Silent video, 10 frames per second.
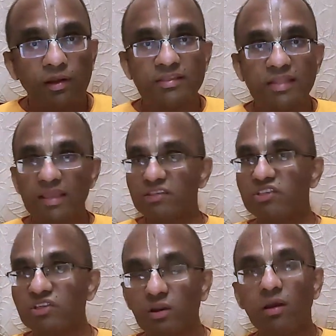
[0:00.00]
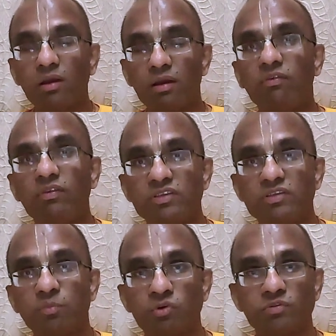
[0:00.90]
It's like just uh, if it's a
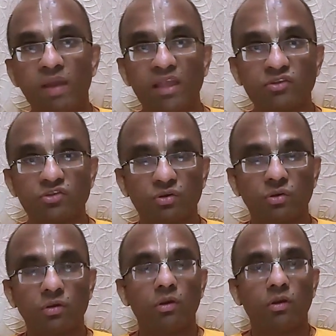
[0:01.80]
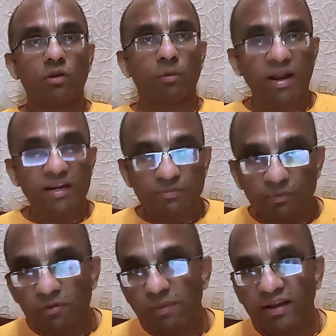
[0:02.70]
sports match, a batsman
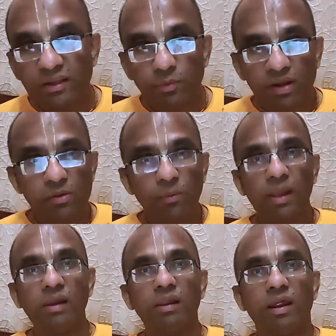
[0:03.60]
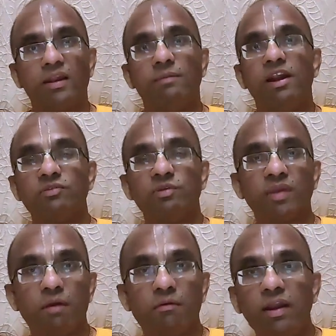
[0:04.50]
may be batting very well, and the batsman may
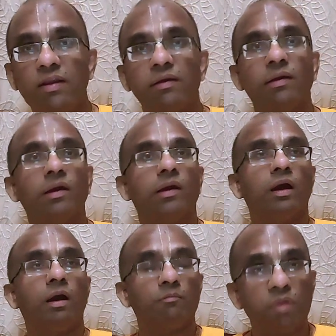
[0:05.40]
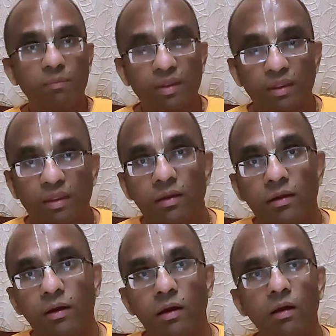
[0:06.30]
have hit uh, maybe
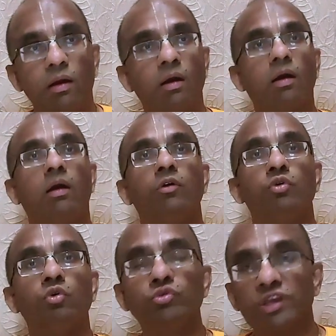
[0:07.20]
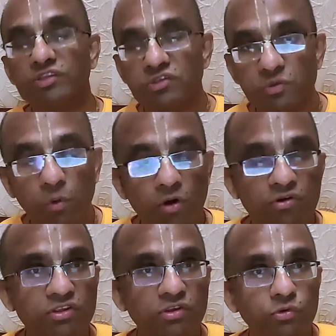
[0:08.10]
two successive
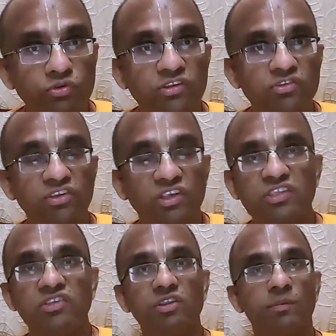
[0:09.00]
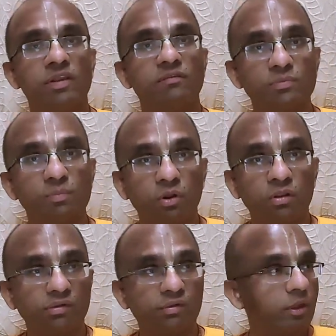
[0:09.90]
boundaries or two successive sixes on the previous
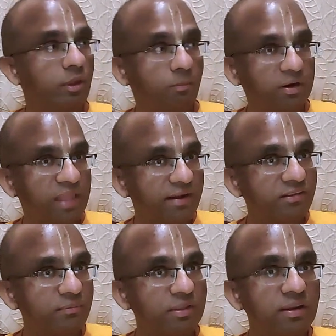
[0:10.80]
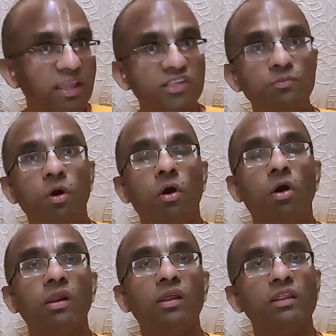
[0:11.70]
balls. But that doesn't mean the next
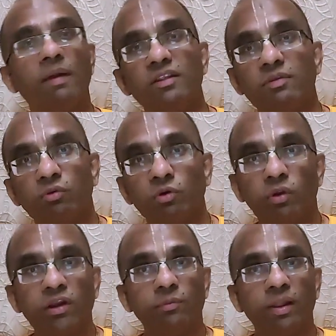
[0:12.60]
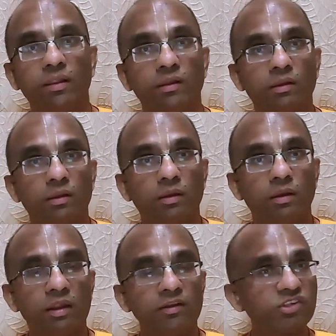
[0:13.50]
ball the batsman is going to hit well.
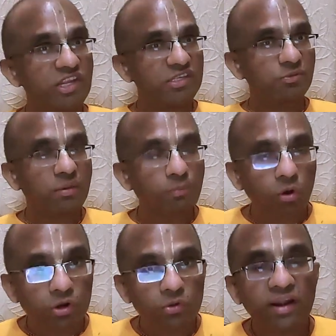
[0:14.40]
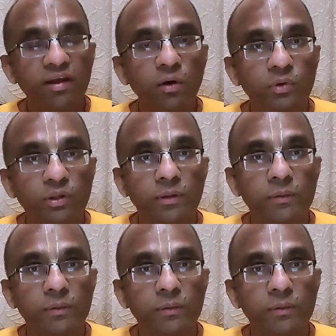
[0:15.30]
It just takes one ball to get out.